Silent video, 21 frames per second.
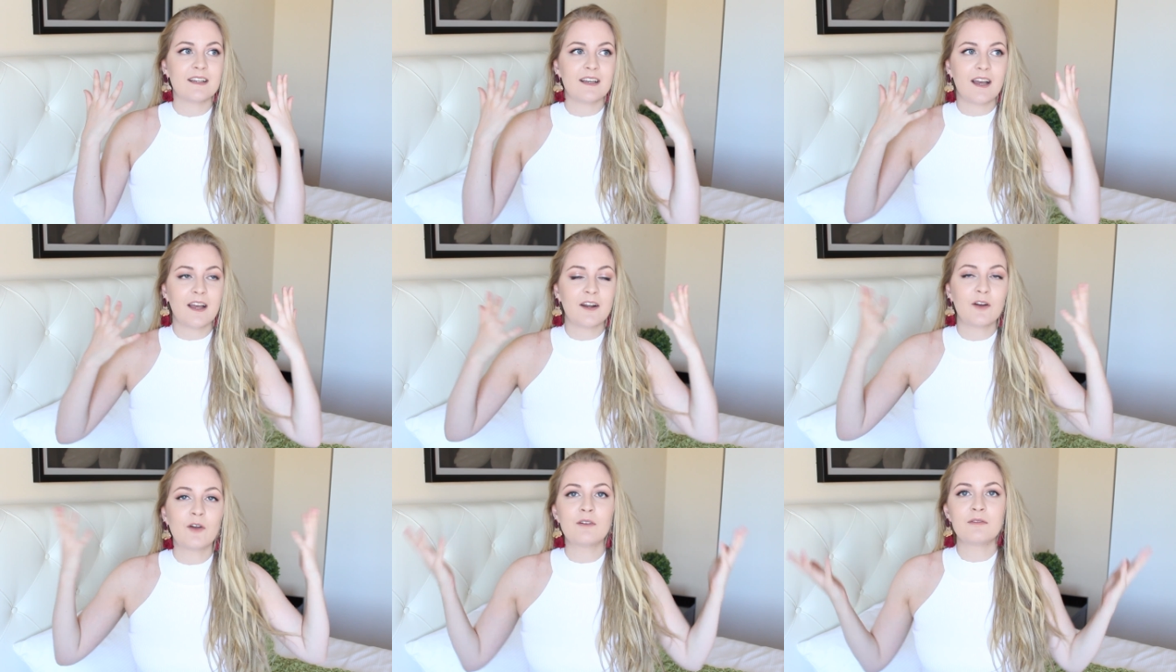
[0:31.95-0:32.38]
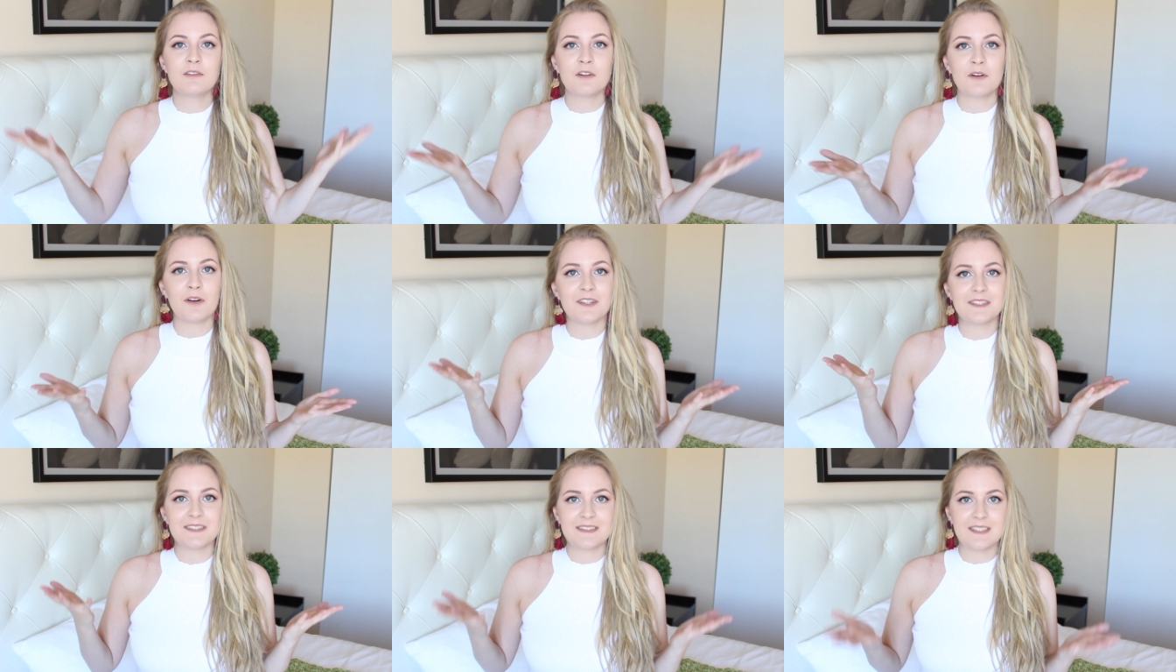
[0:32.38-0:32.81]
an
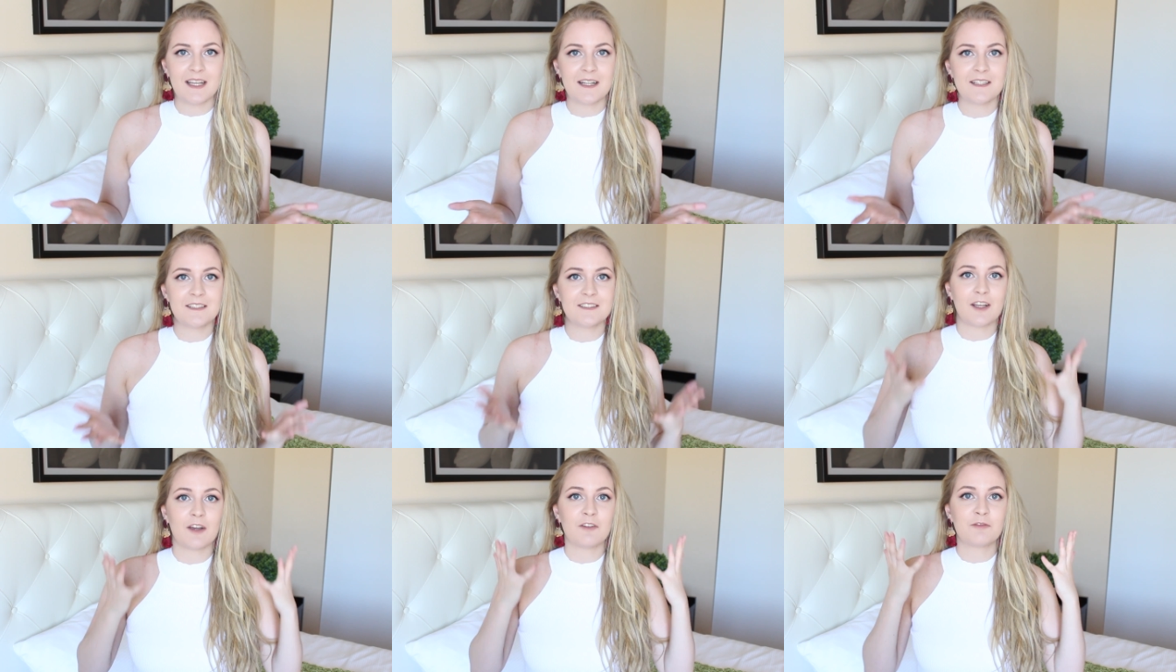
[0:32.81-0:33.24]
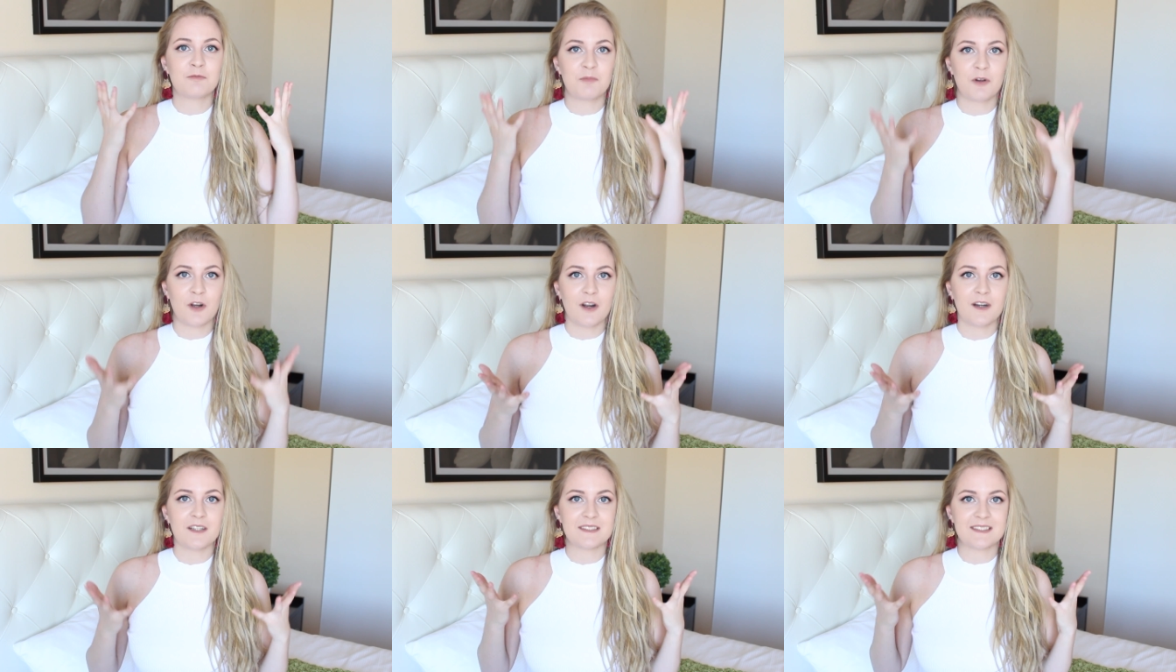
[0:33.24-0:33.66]
overall sense of
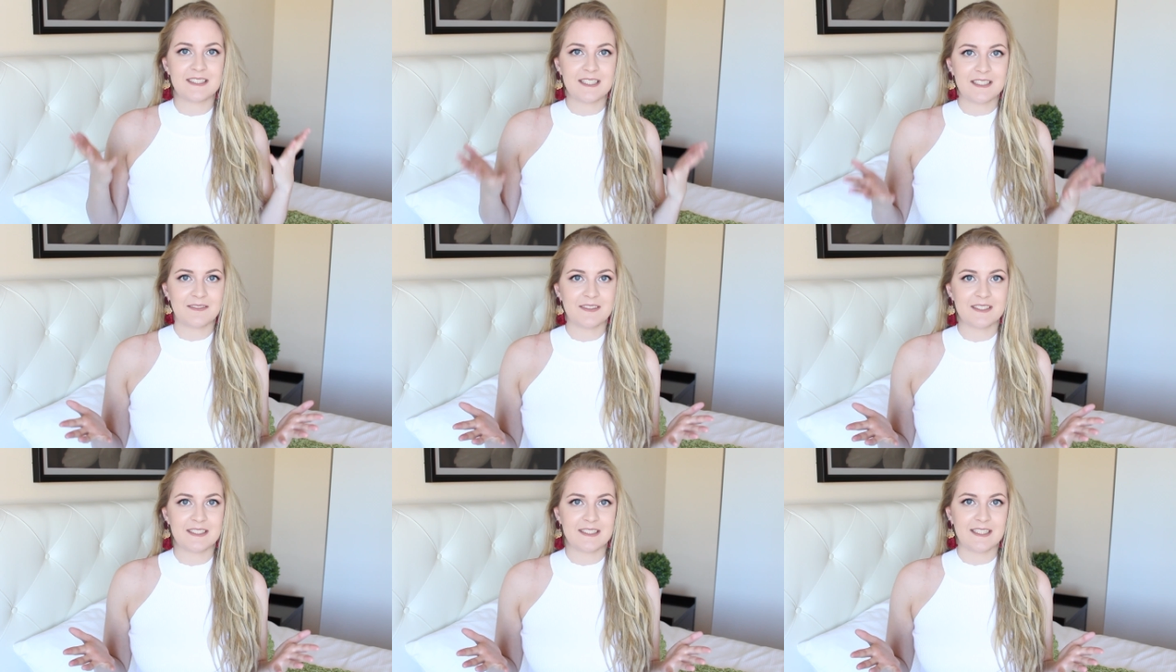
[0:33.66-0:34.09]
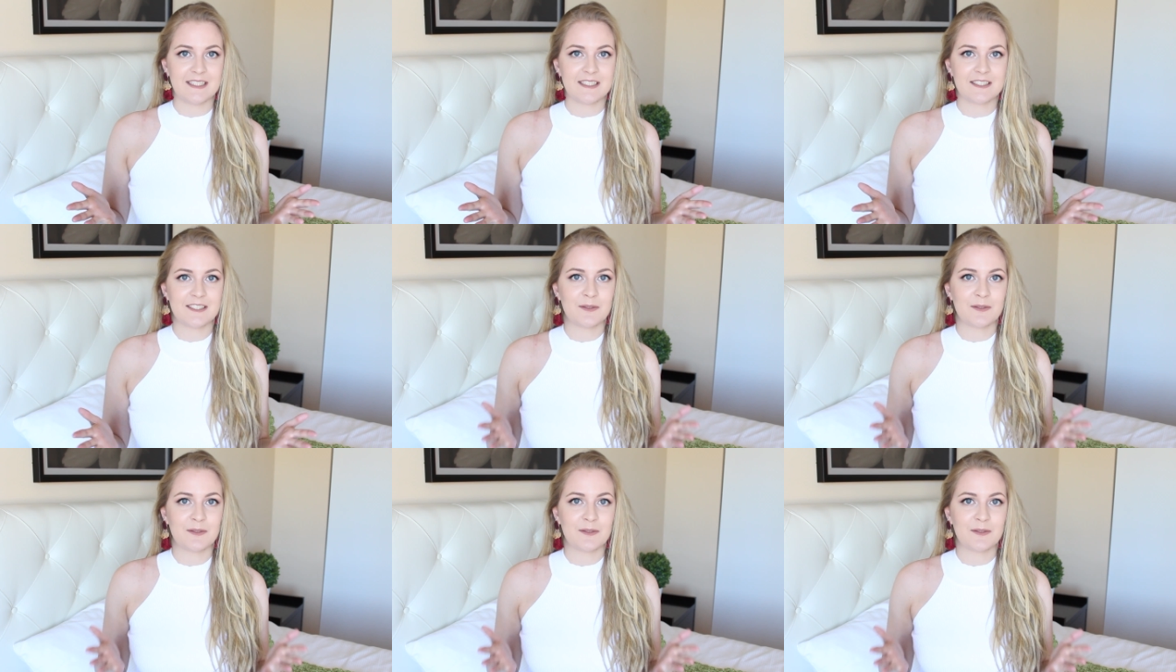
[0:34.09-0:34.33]
productivity.